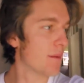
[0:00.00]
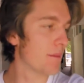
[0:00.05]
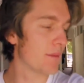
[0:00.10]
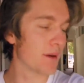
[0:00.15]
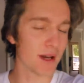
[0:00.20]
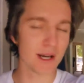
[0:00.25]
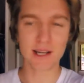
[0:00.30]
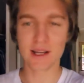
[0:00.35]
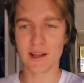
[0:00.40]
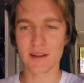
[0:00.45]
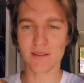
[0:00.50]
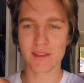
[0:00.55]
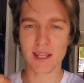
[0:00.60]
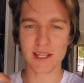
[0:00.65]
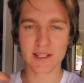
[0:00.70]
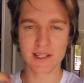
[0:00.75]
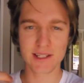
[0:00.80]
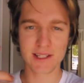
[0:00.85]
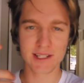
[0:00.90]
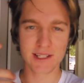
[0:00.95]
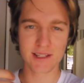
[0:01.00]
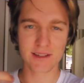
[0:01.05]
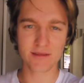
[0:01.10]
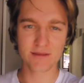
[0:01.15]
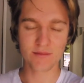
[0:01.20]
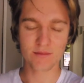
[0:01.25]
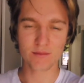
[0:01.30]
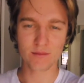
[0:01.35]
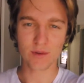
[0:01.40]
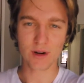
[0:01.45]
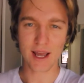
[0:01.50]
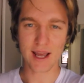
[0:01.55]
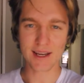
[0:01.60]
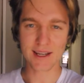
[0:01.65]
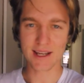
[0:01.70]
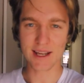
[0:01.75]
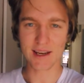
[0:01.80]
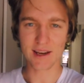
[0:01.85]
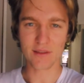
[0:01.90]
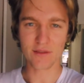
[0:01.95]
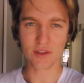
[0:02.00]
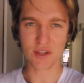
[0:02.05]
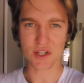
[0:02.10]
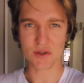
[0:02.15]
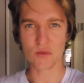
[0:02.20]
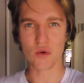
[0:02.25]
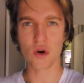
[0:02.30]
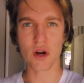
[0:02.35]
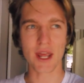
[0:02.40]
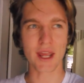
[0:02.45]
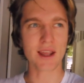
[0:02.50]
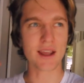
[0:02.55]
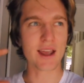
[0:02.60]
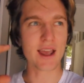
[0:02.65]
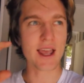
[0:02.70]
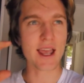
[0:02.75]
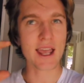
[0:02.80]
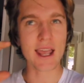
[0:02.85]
But that's what I had to get done this morning.